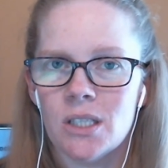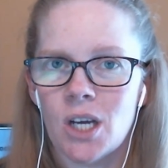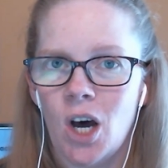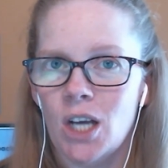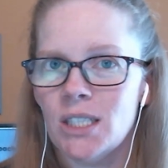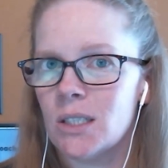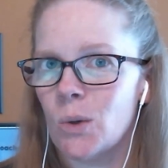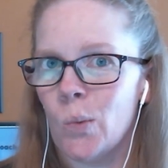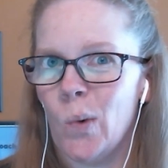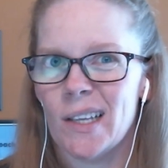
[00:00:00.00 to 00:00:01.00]
to cost or
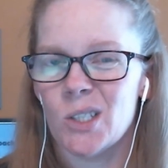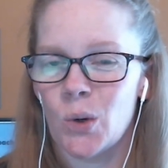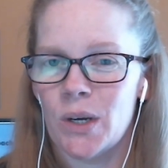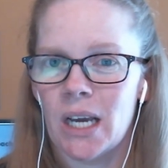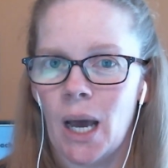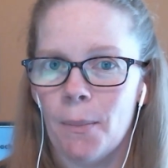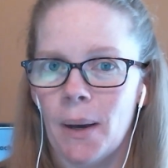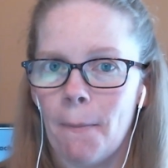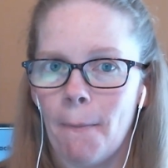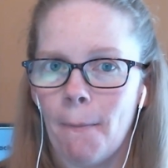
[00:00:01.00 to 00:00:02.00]
when it's going to come up?